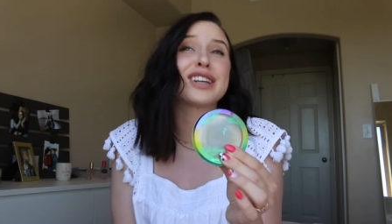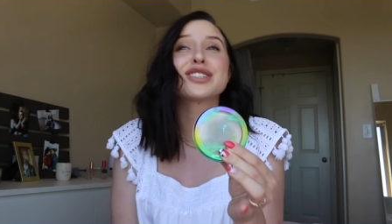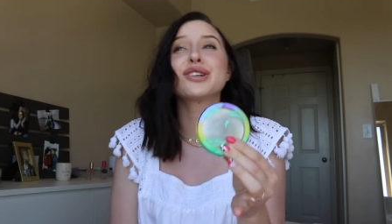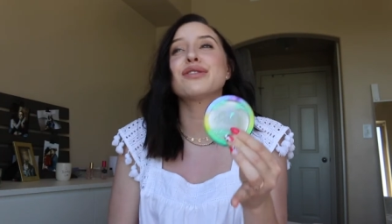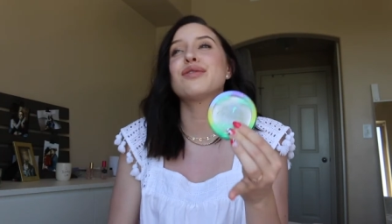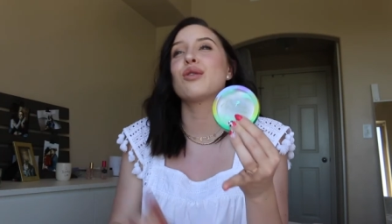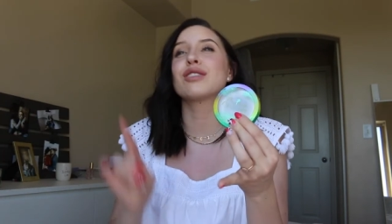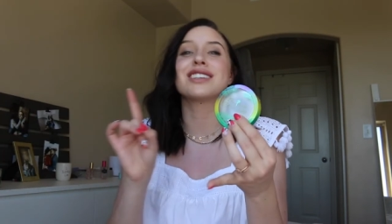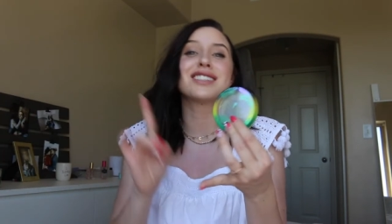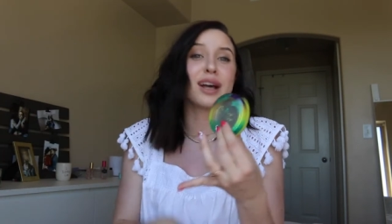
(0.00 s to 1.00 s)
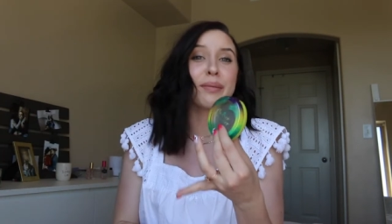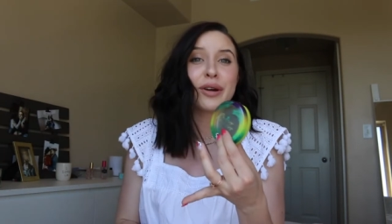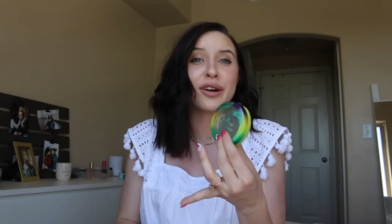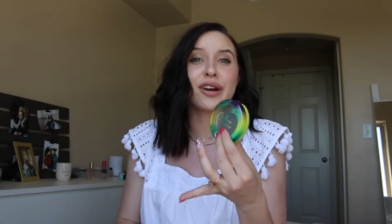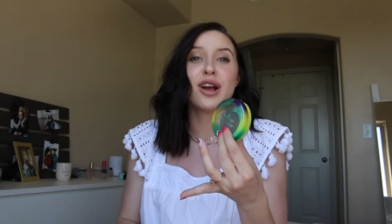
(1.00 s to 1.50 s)
It's good for the
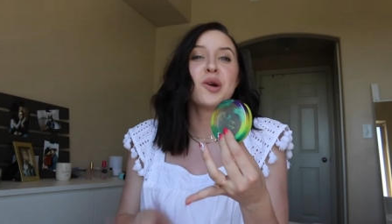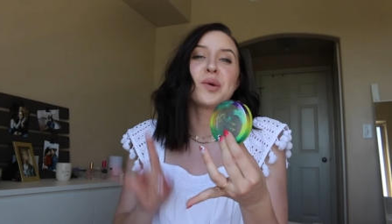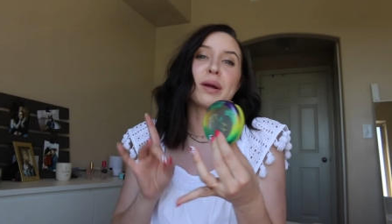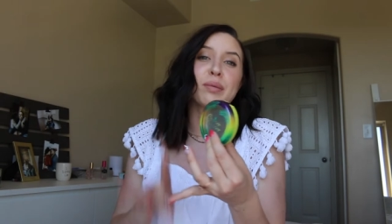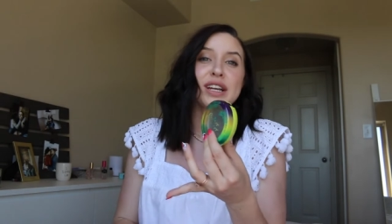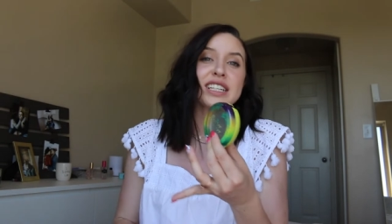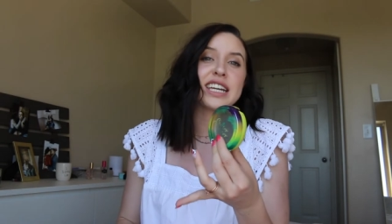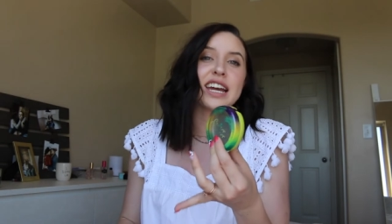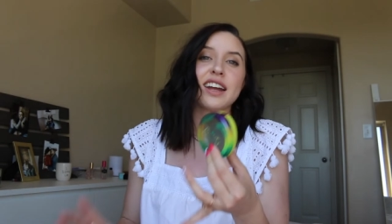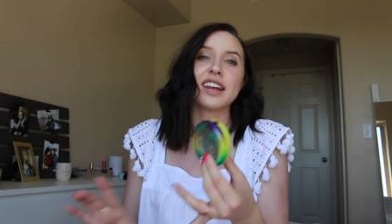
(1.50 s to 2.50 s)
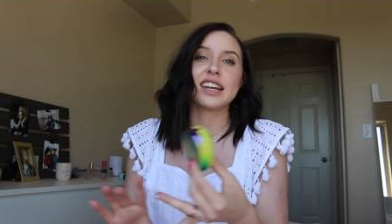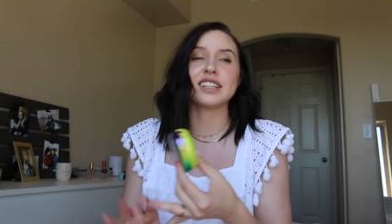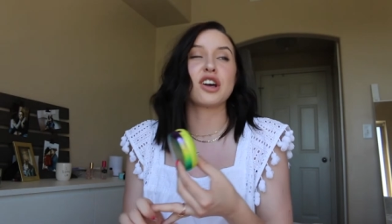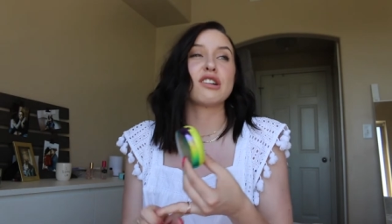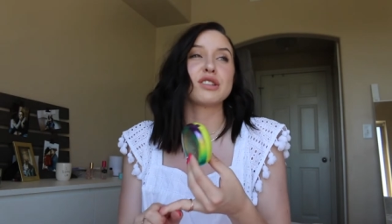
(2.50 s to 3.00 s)
summer when I'm pretty tan, and
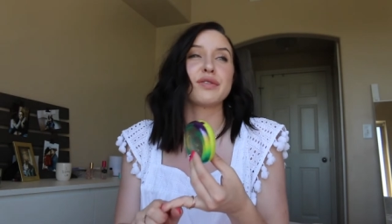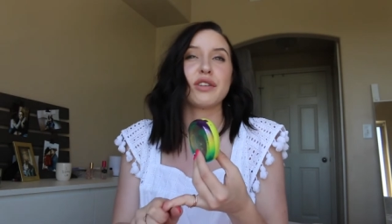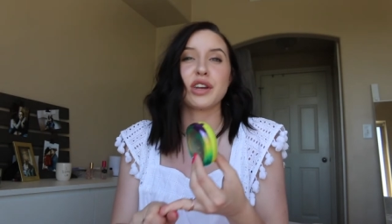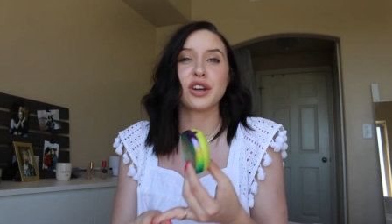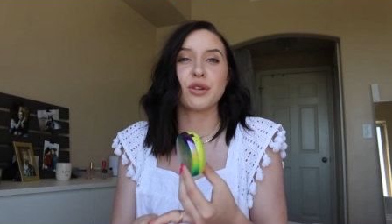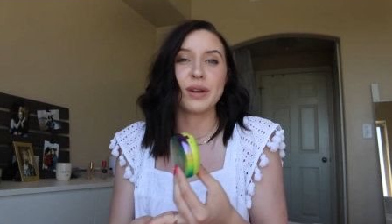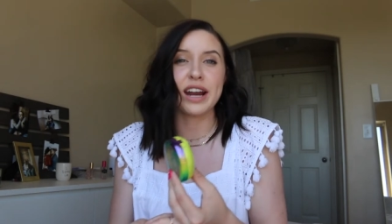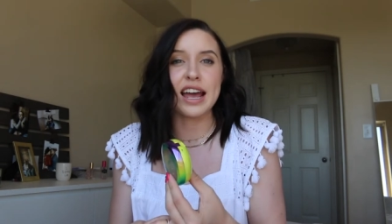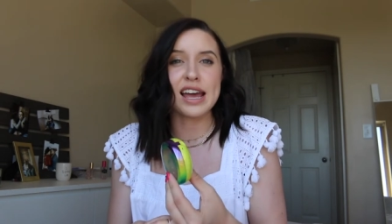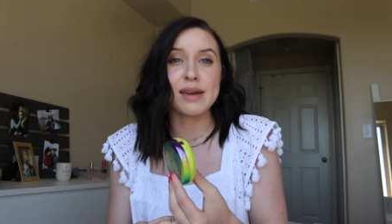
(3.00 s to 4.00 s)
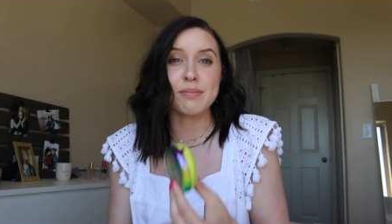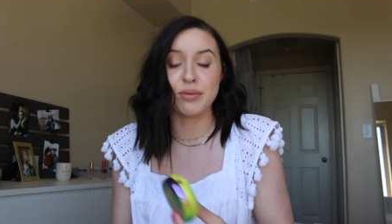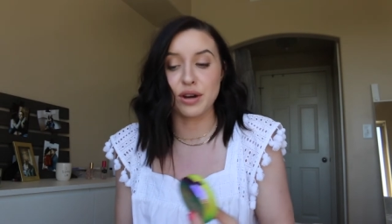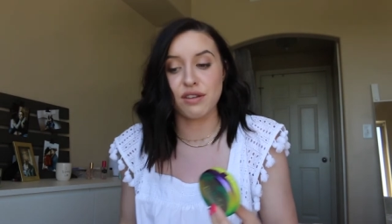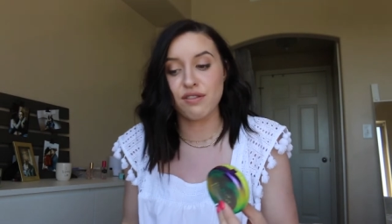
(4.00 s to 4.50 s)
it's also very good when I'm
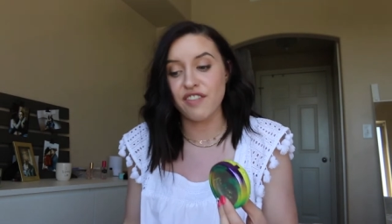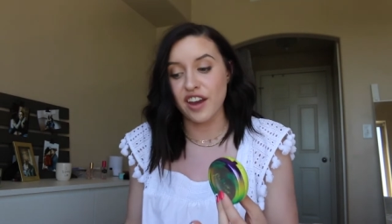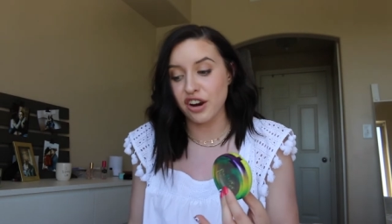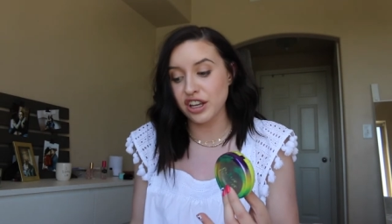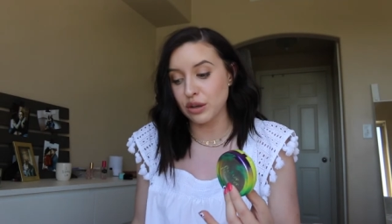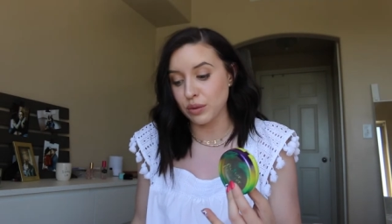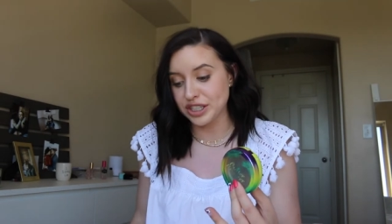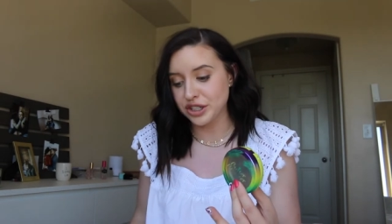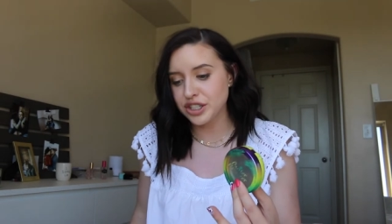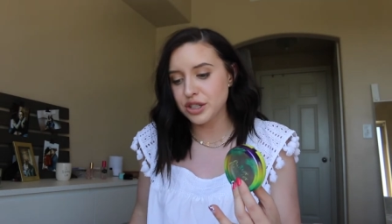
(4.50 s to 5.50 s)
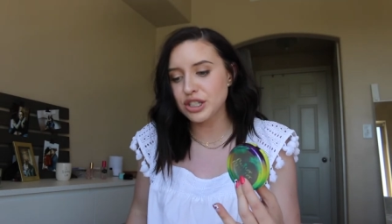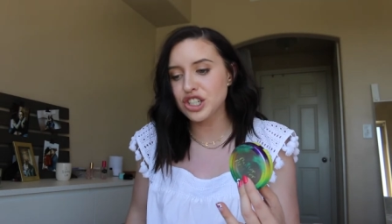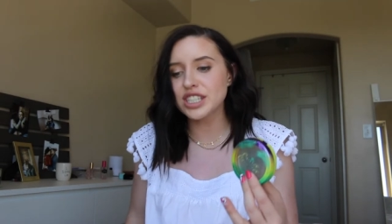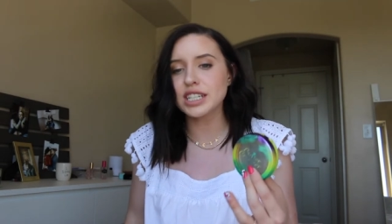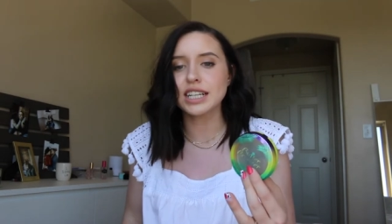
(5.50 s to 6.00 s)
pretty fair in the winter. So it's
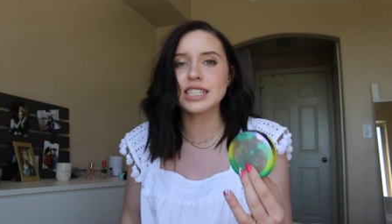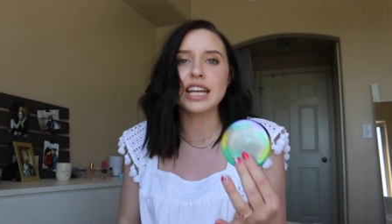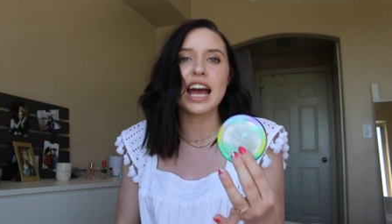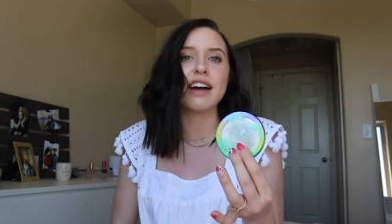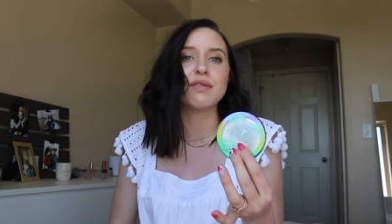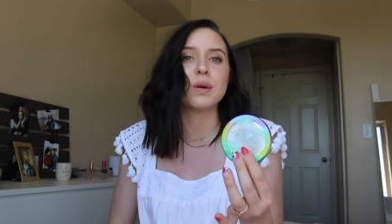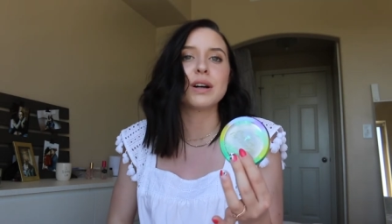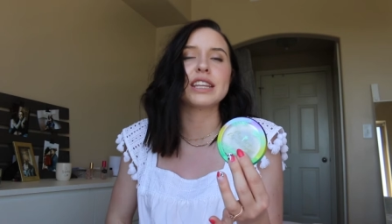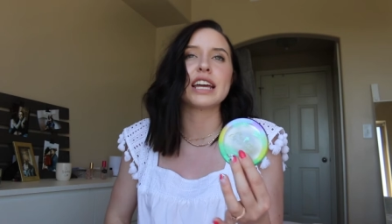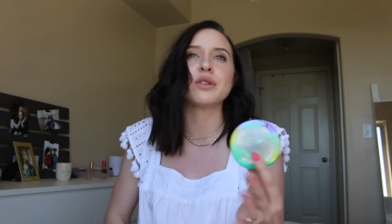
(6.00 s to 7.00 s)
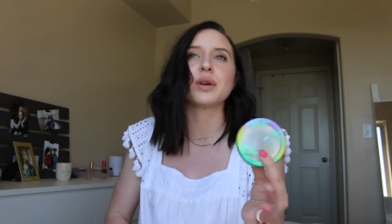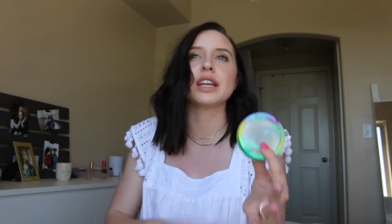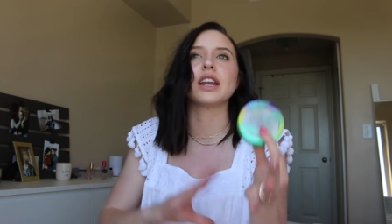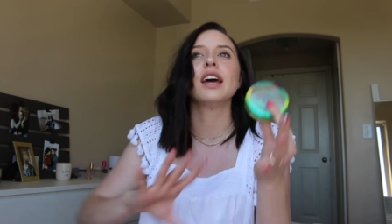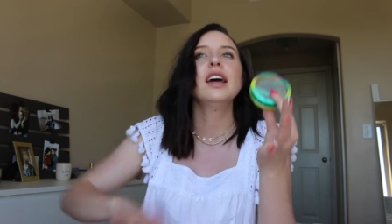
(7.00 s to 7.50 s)
just nice to have one that you
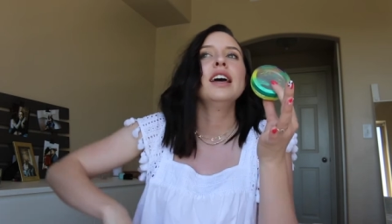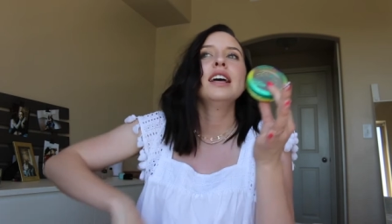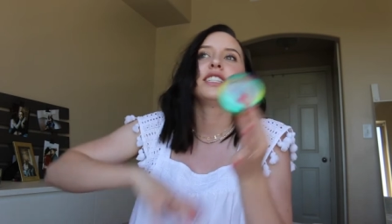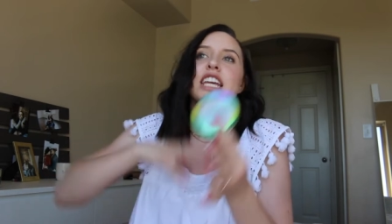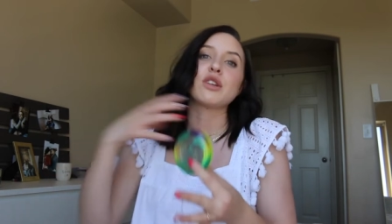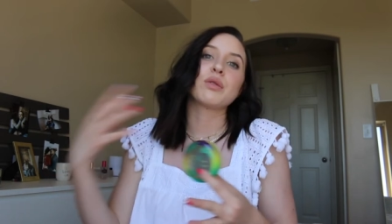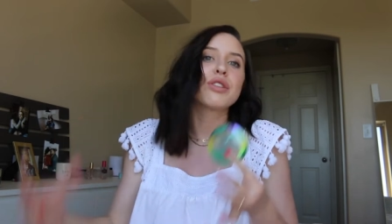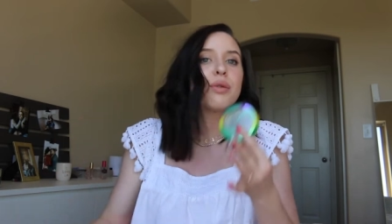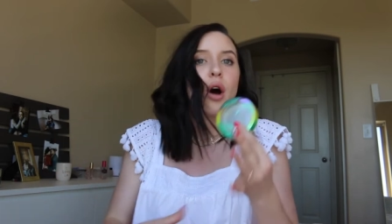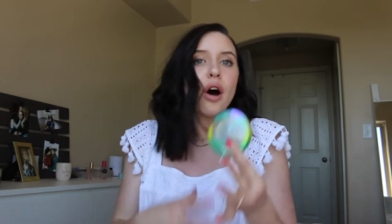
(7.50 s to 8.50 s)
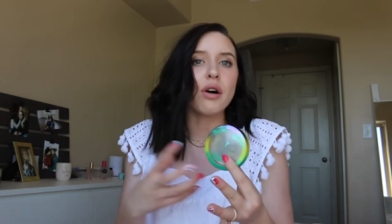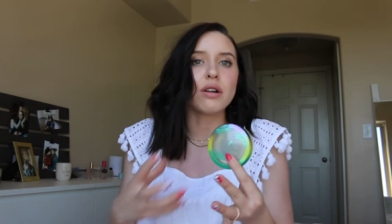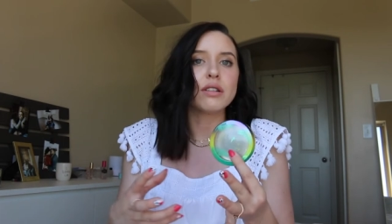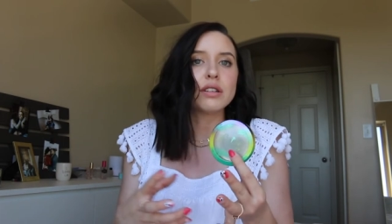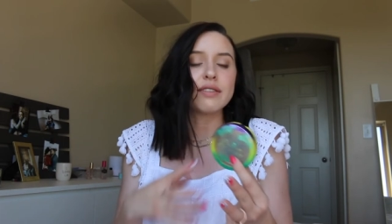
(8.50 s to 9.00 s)
can take with you
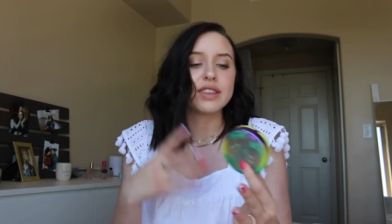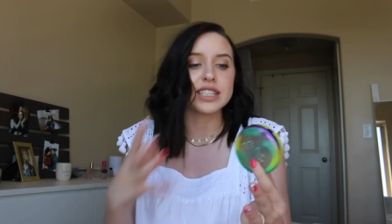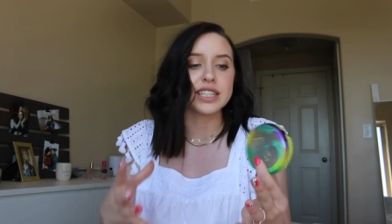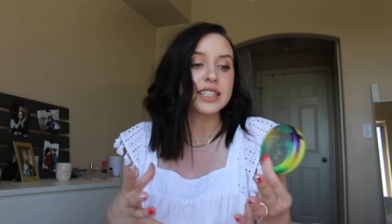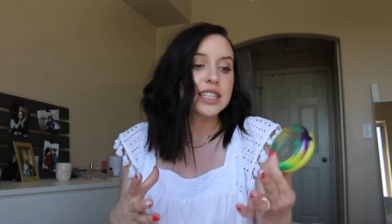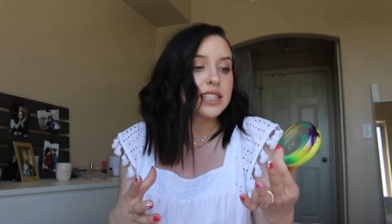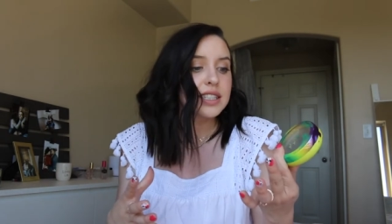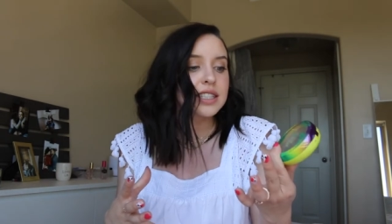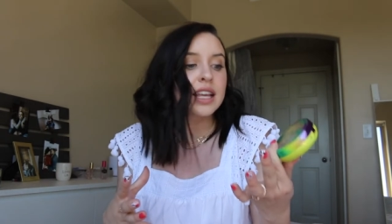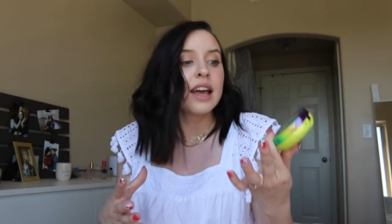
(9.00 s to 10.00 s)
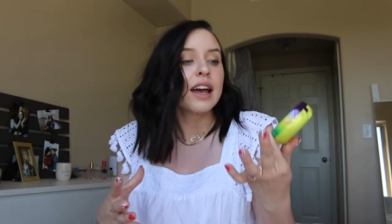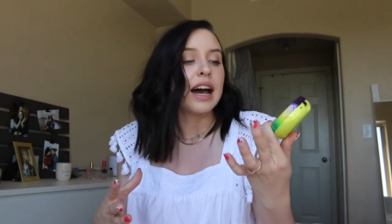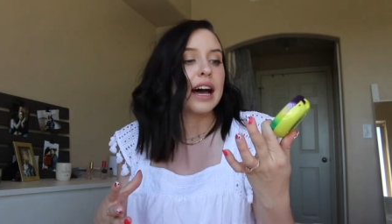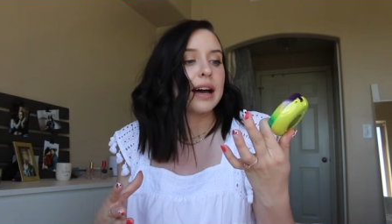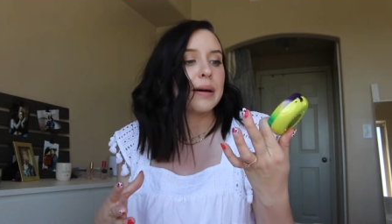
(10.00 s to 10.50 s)
all of the seasons.
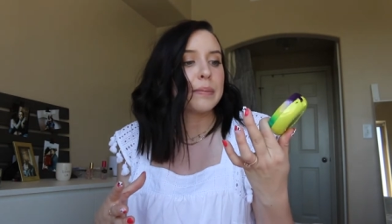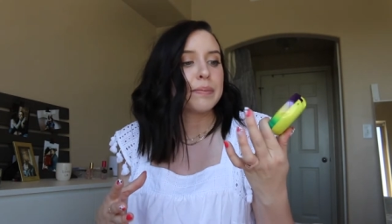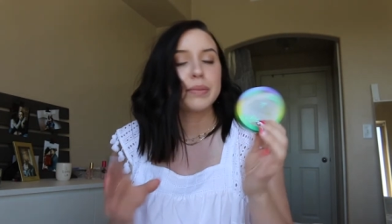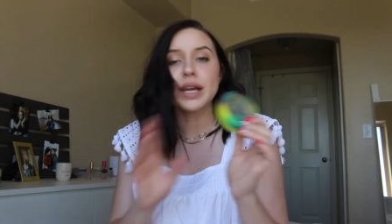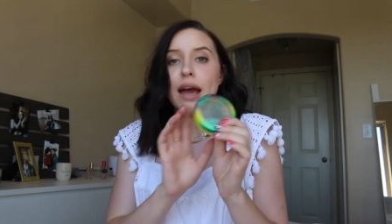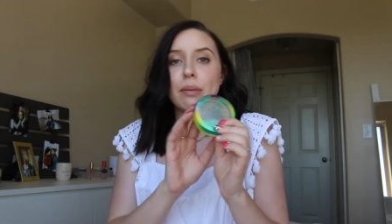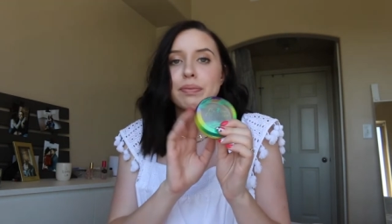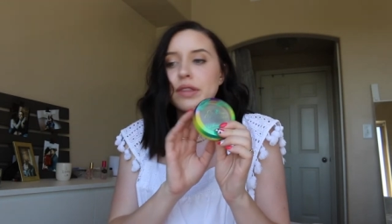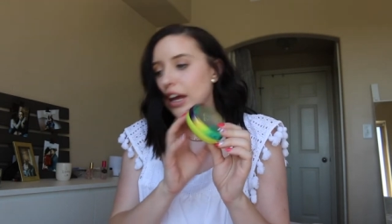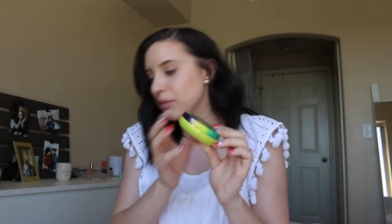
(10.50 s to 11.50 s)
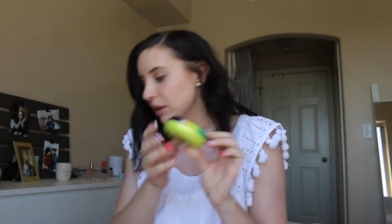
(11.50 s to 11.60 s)
But yeah, I